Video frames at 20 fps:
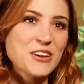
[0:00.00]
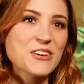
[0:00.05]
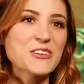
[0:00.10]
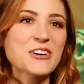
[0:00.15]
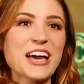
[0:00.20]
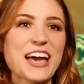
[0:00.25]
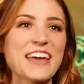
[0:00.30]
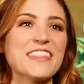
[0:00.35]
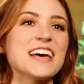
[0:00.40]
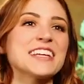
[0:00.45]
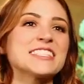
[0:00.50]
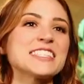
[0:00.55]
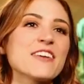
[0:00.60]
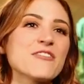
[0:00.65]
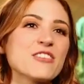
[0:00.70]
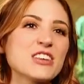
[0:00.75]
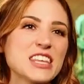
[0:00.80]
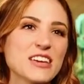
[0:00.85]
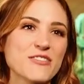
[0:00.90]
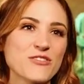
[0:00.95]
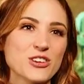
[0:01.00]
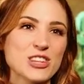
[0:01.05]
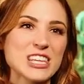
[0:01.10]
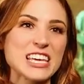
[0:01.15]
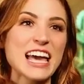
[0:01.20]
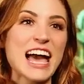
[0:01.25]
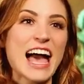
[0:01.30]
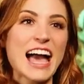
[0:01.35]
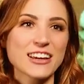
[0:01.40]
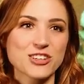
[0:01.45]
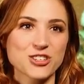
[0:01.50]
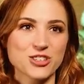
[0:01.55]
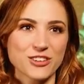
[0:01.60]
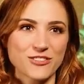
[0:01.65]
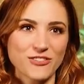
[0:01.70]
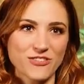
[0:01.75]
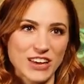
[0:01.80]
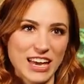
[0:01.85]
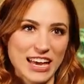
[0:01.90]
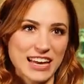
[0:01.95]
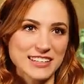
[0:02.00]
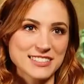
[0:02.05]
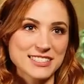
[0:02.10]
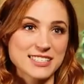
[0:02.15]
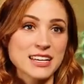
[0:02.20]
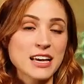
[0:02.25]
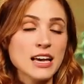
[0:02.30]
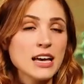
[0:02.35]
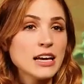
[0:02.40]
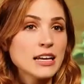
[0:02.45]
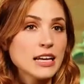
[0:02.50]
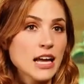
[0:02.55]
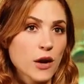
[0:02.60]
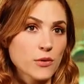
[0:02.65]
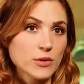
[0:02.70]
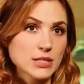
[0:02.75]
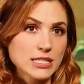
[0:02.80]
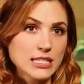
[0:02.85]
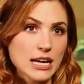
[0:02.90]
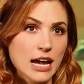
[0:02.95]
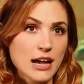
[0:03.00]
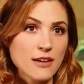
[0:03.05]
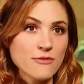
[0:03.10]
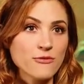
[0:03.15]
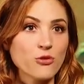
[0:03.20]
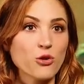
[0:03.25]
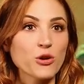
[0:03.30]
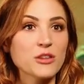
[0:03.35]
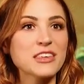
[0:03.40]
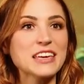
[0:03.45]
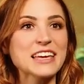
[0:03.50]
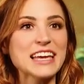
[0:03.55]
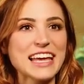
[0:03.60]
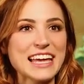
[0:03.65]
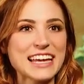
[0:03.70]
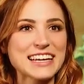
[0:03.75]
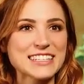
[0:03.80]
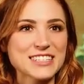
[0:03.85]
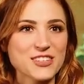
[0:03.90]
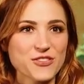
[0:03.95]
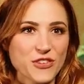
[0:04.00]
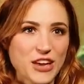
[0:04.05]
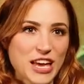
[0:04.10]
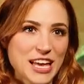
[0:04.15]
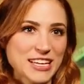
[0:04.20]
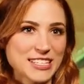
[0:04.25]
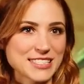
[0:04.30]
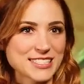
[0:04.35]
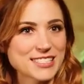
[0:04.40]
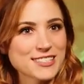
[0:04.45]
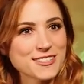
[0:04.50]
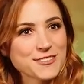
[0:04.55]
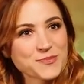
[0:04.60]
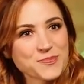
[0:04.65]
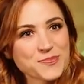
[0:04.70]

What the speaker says: Okay, that's everything for the action phase. Now it's time for the end phase.